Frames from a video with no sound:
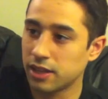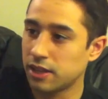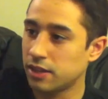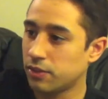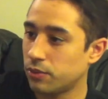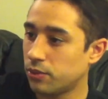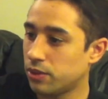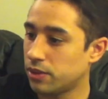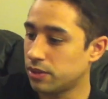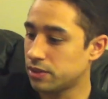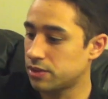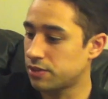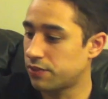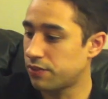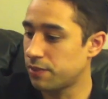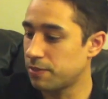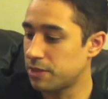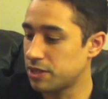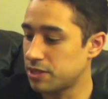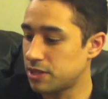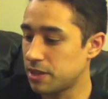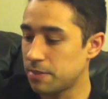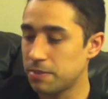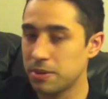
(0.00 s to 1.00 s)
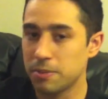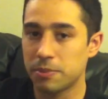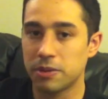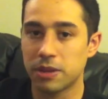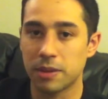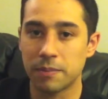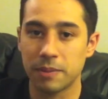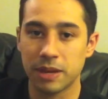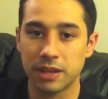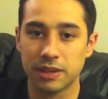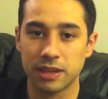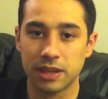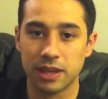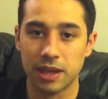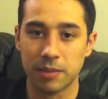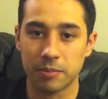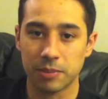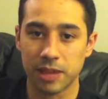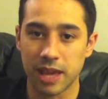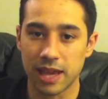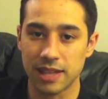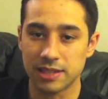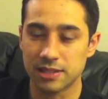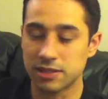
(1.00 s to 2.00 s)
it's from the same people that made the
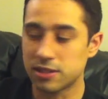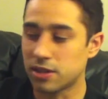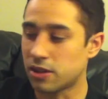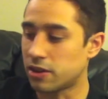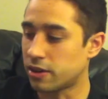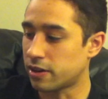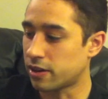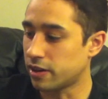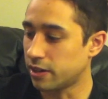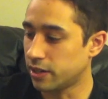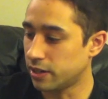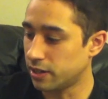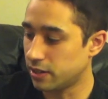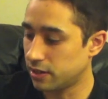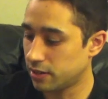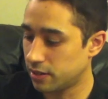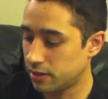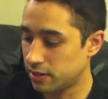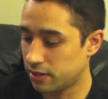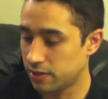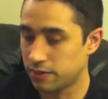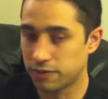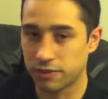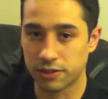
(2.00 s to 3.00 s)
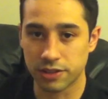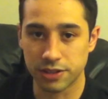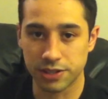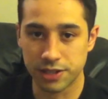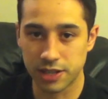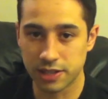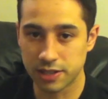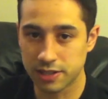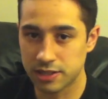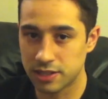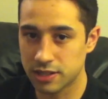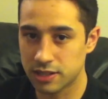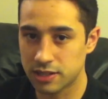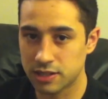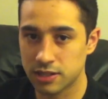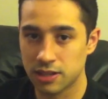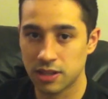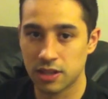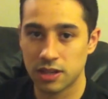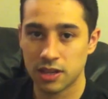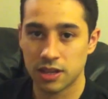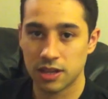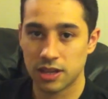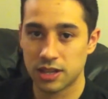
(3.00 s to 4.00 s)
game Landstalker for the Genesis.
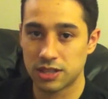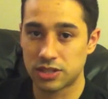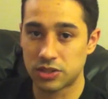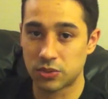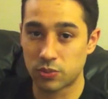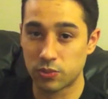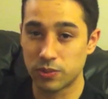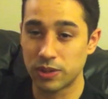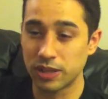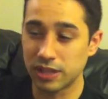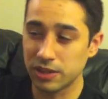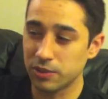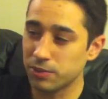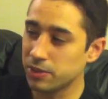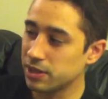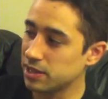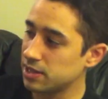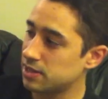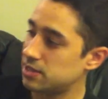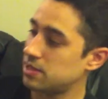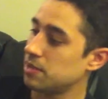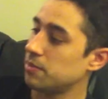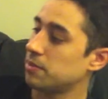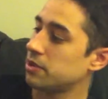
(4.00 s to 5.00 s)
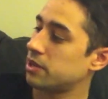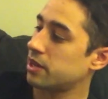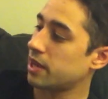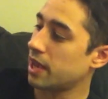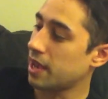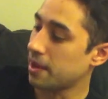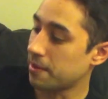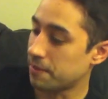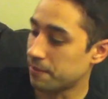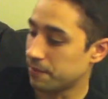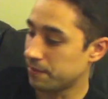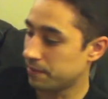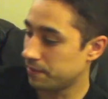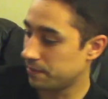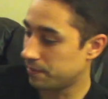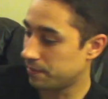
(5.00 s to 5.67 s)
It's a really similar game